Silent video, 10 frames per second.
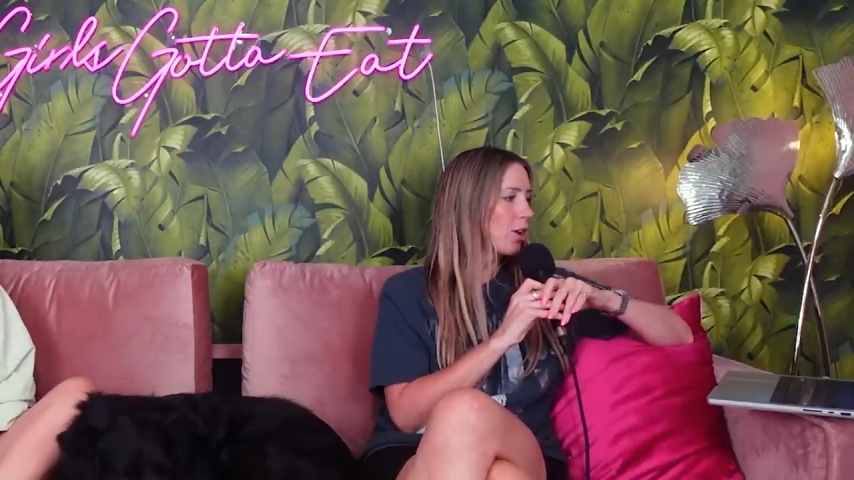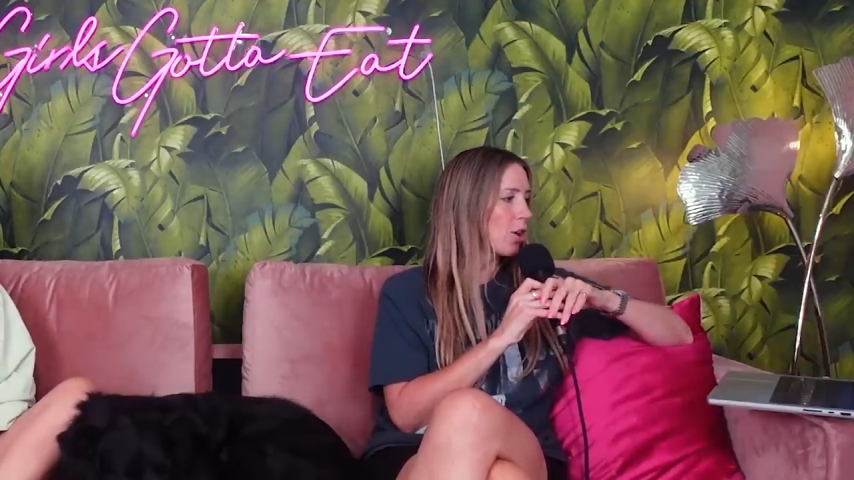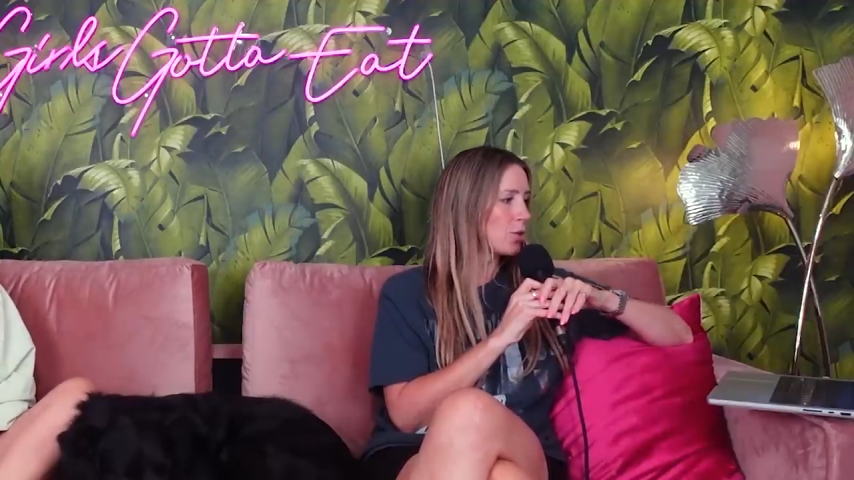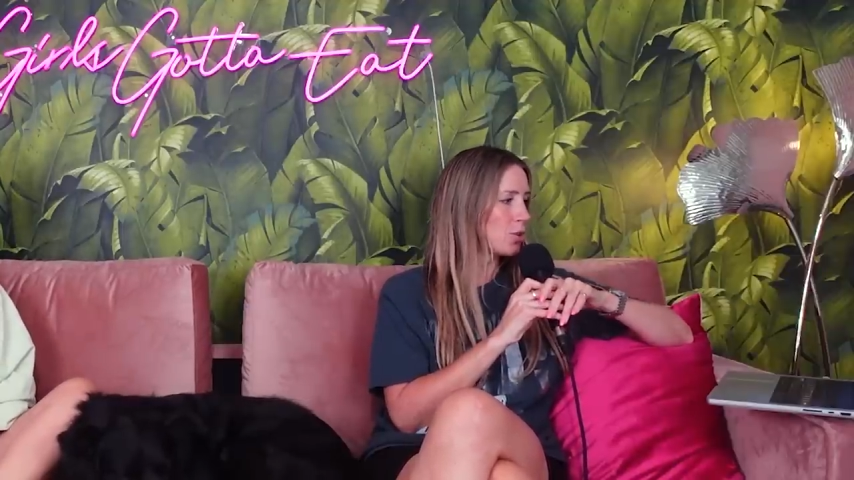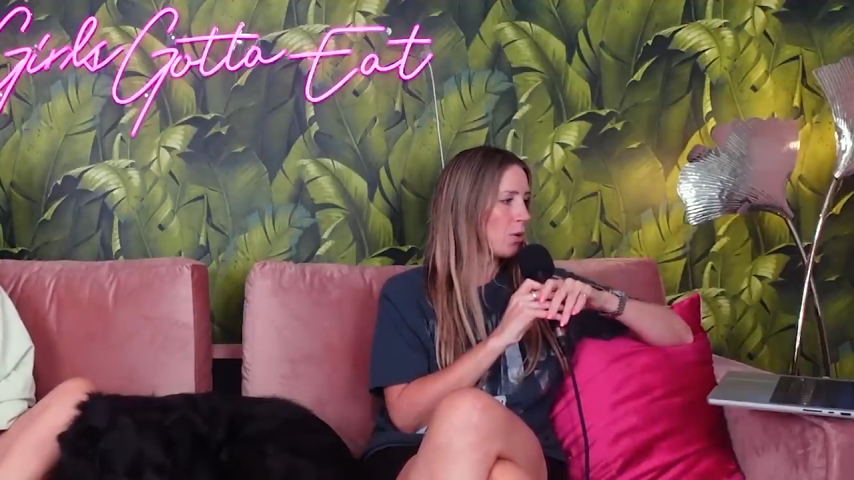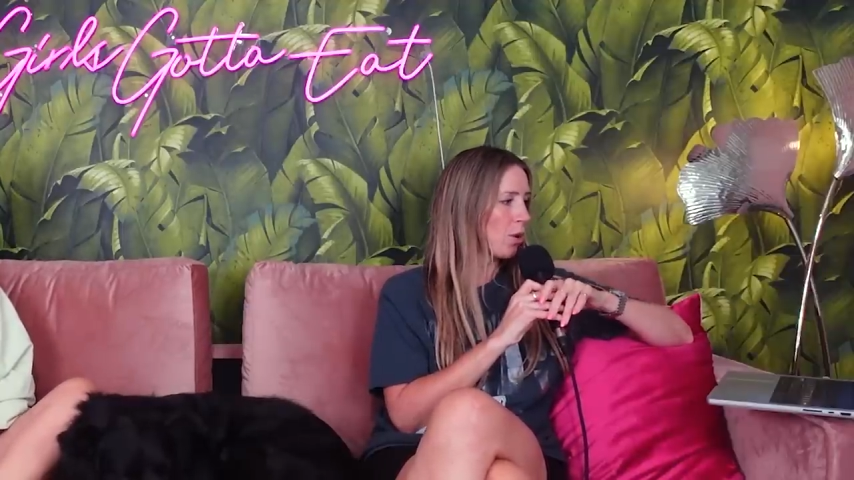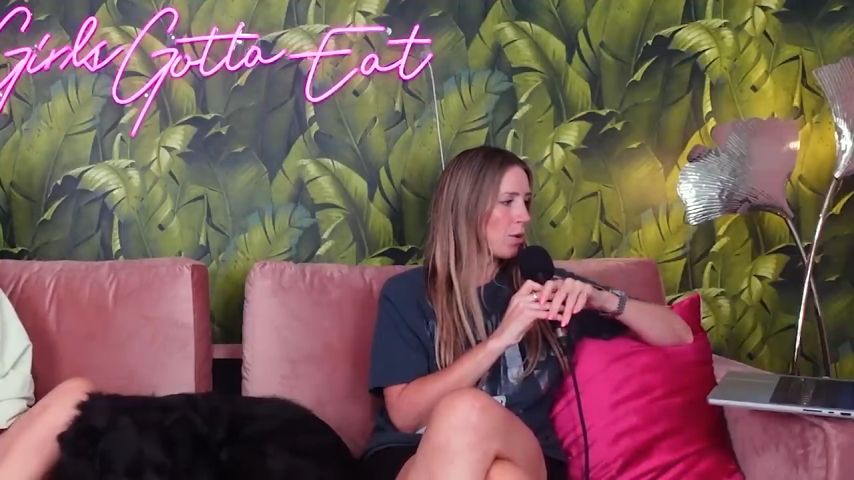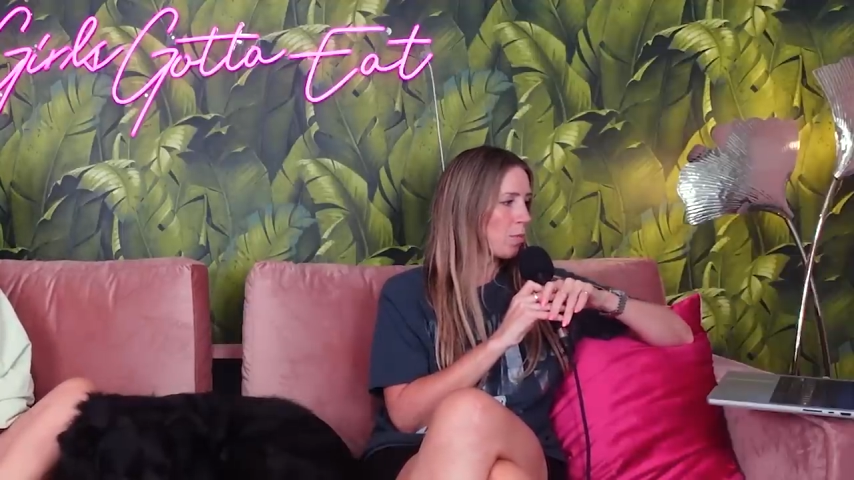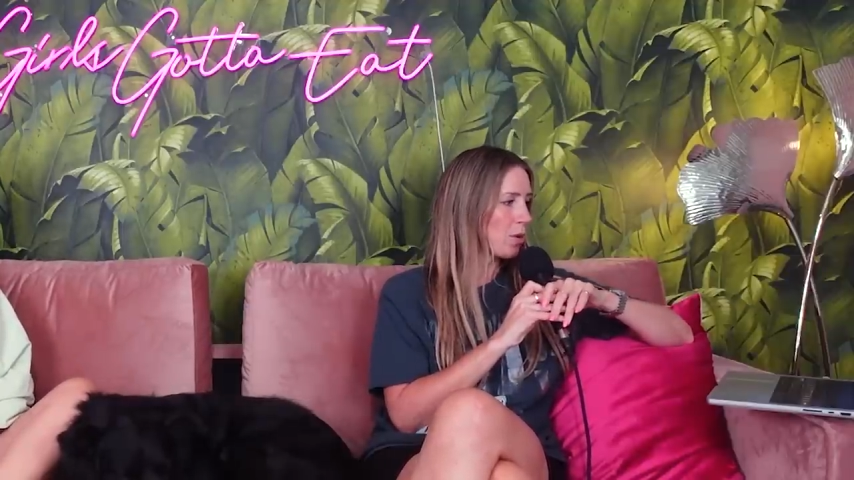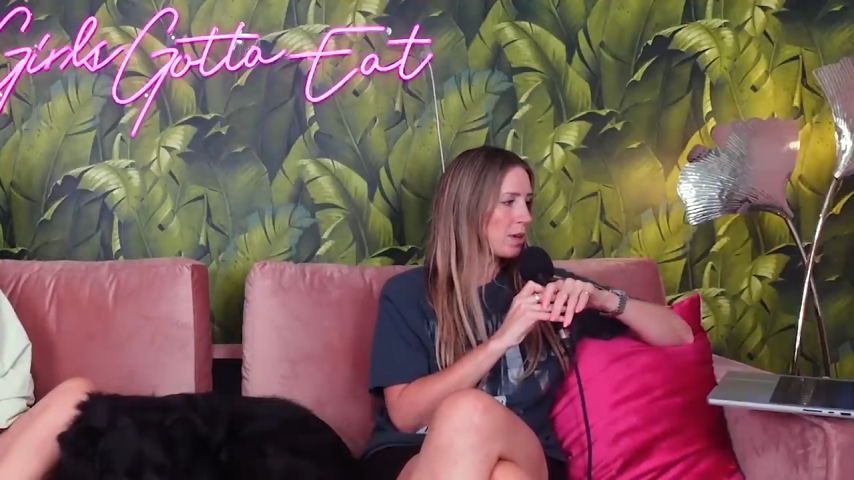Go to
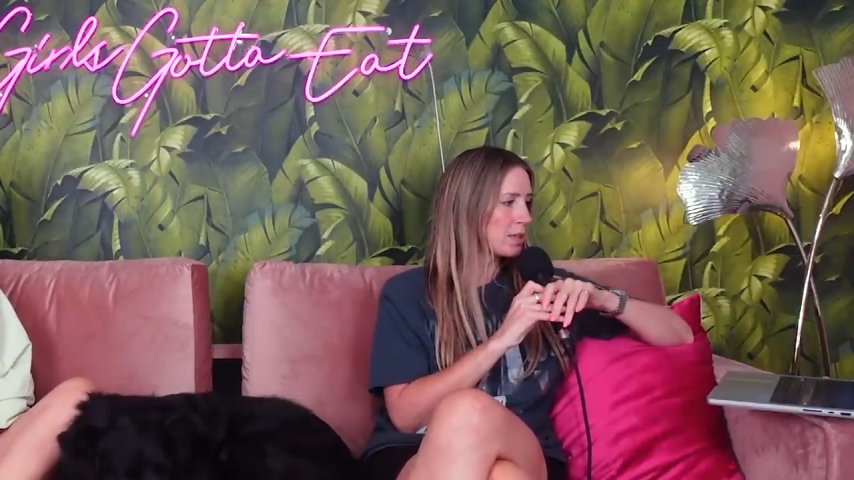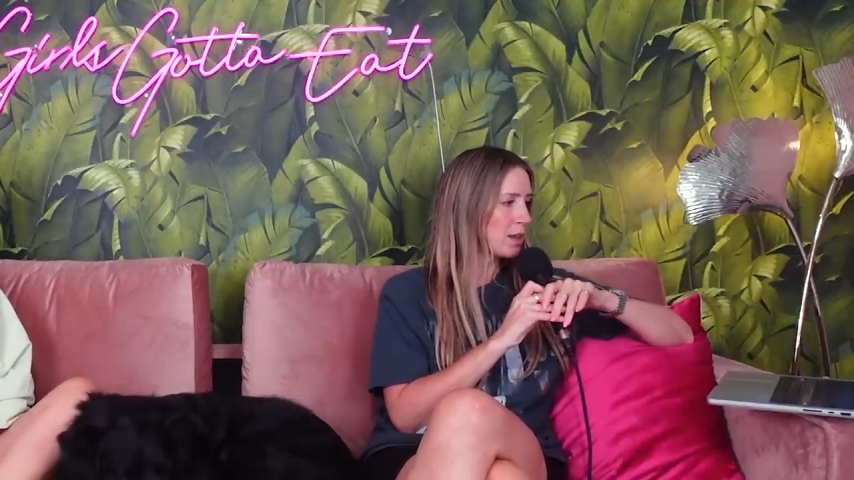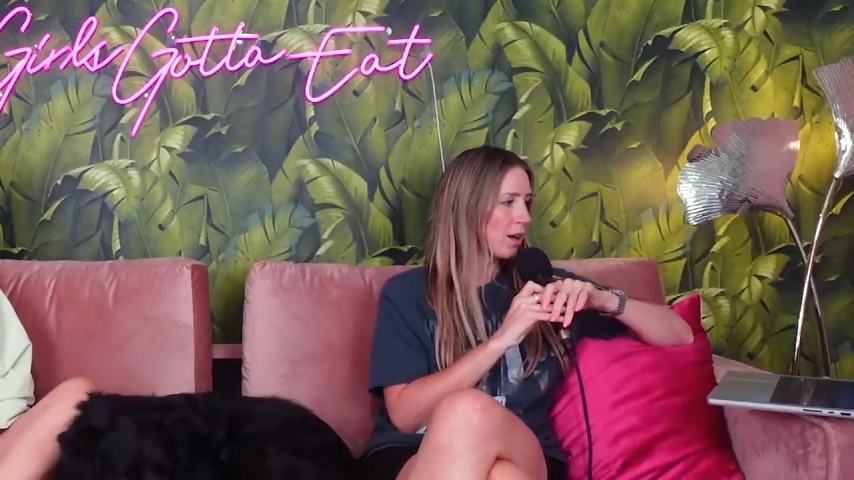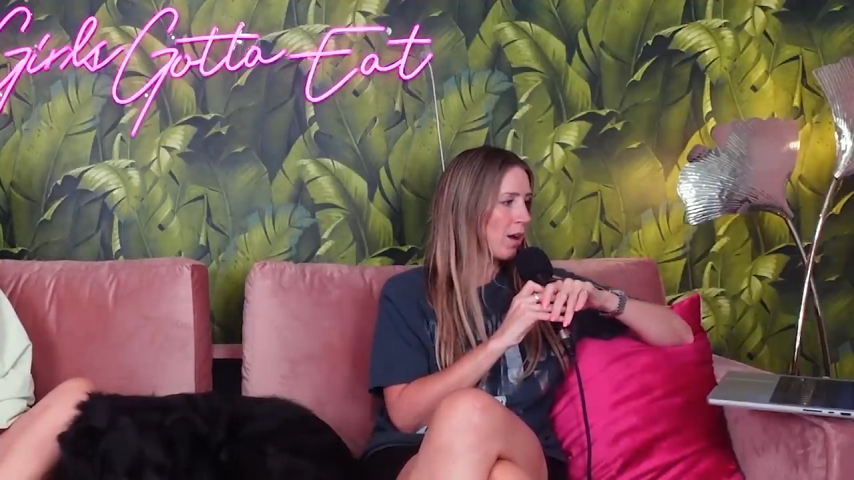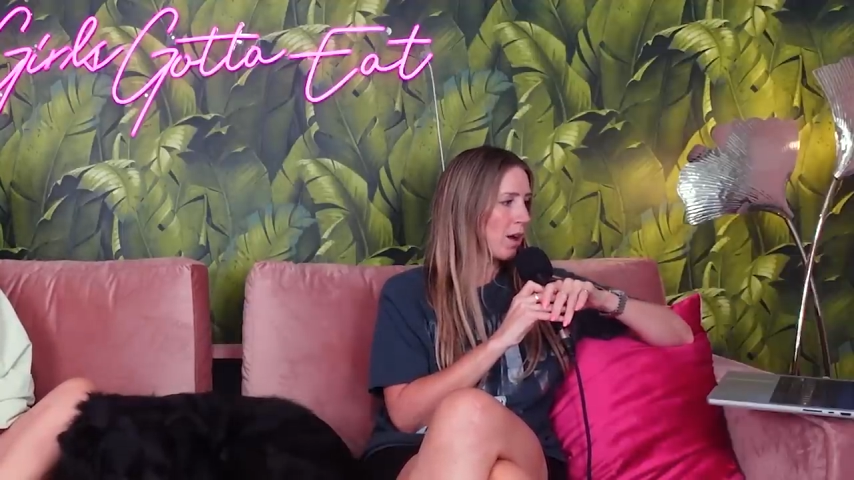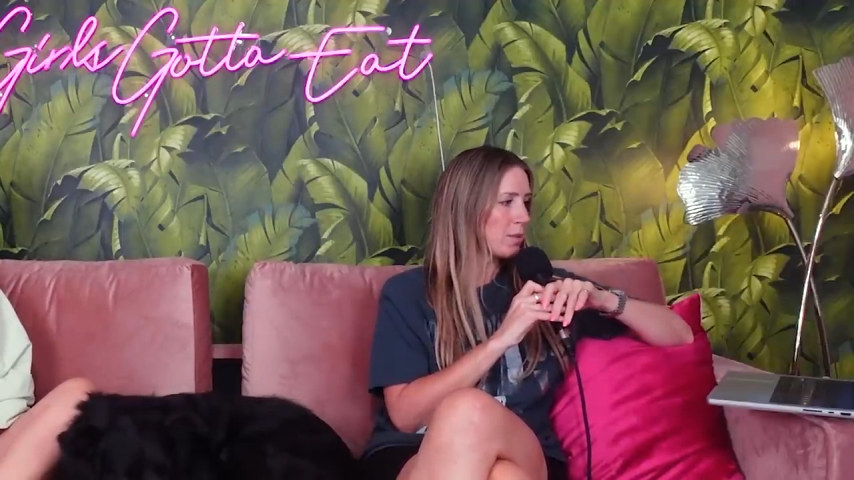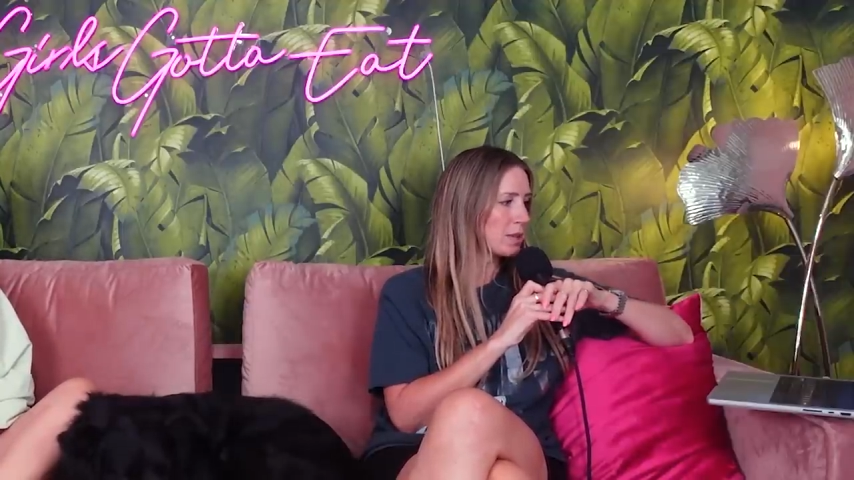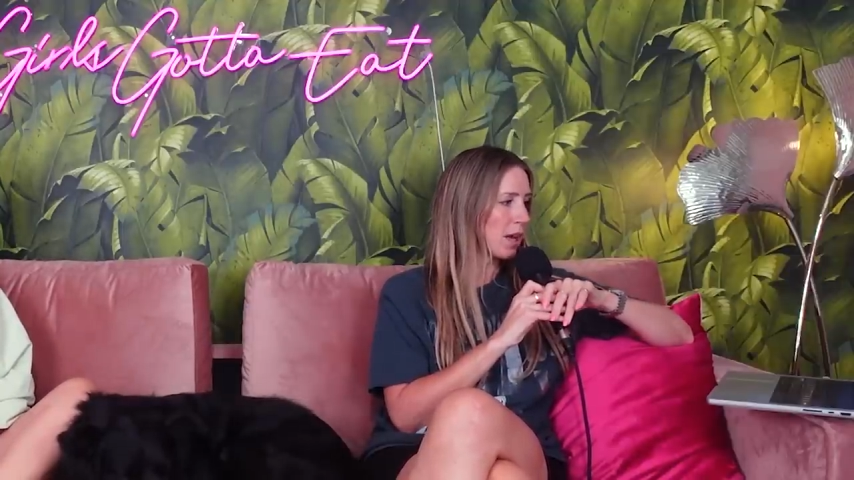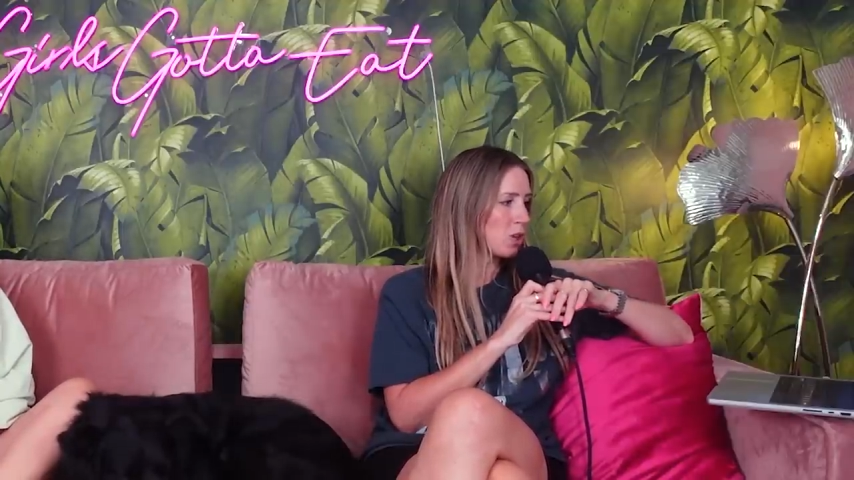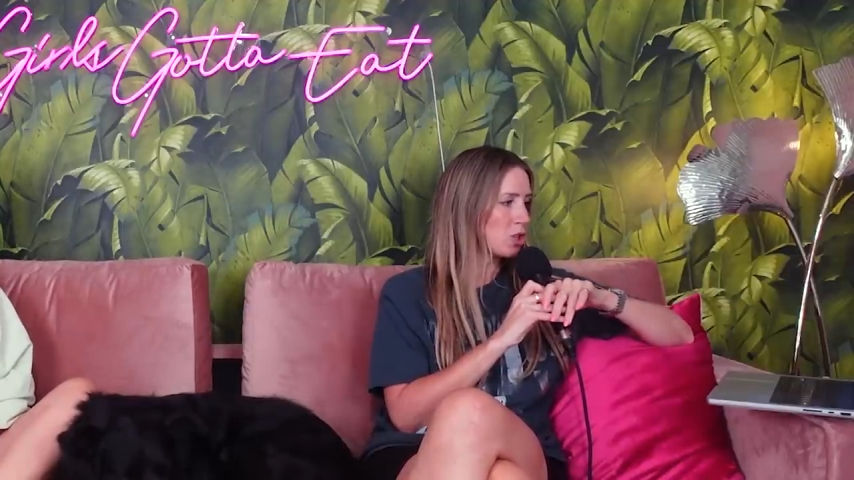
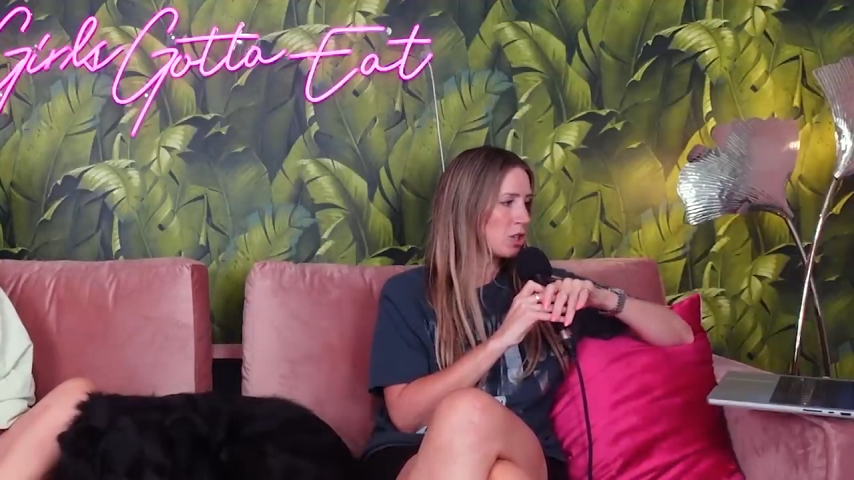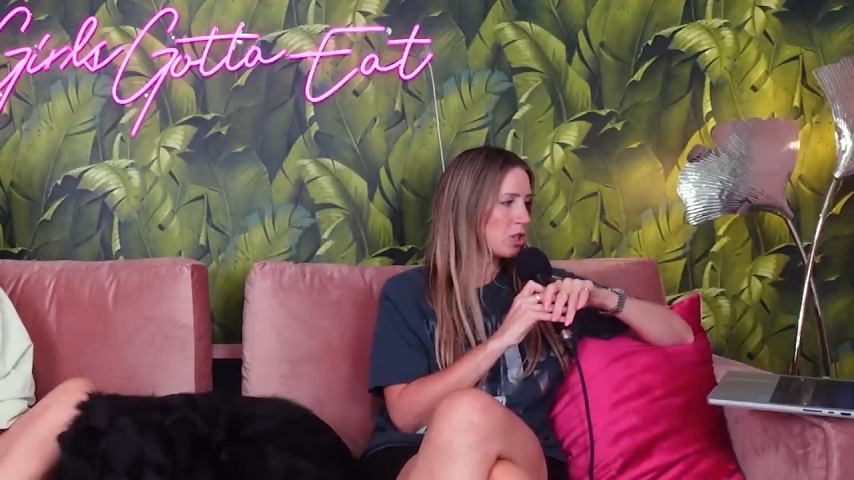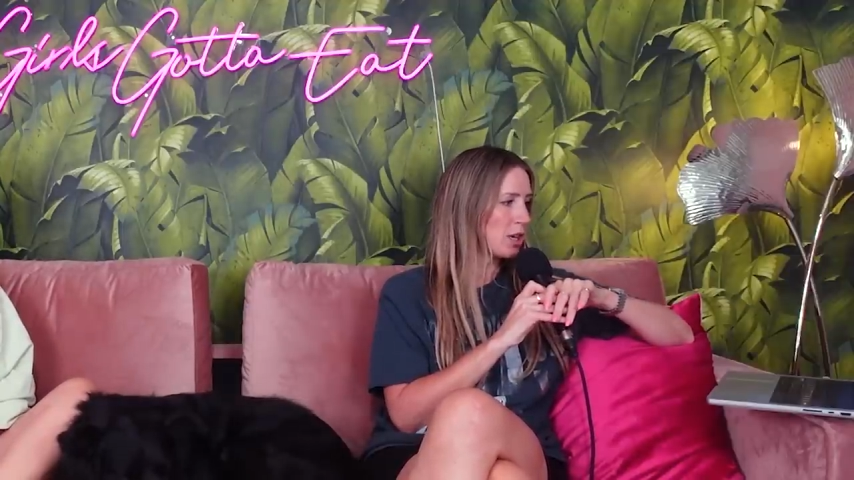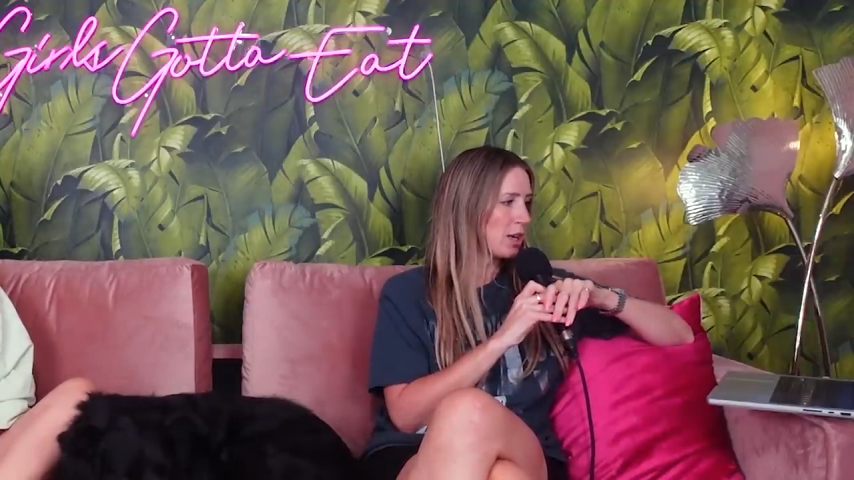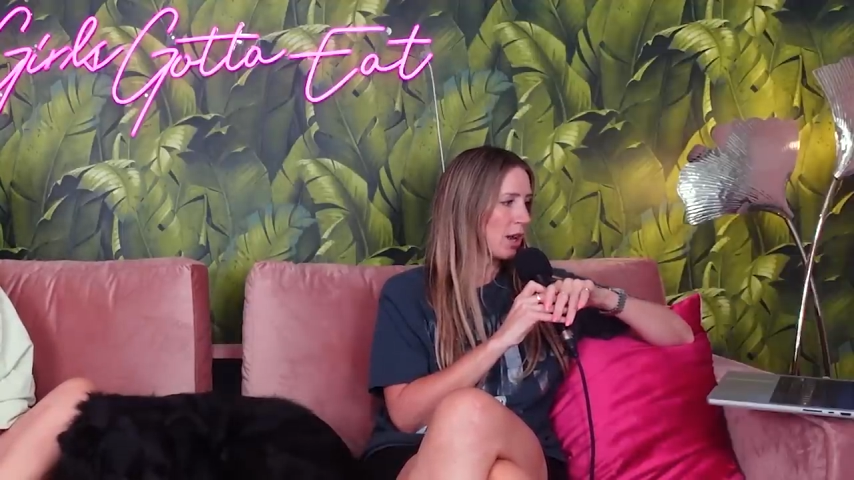earthbreeze.com/GGE